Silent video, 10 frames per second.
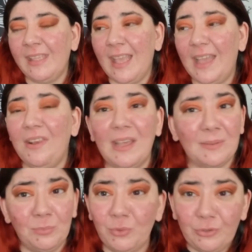and like
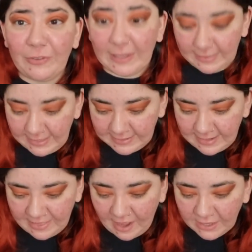Morphe and things
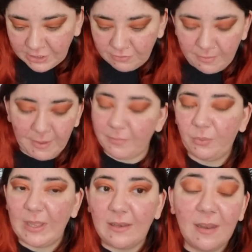like that. I just remember
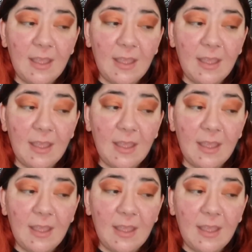when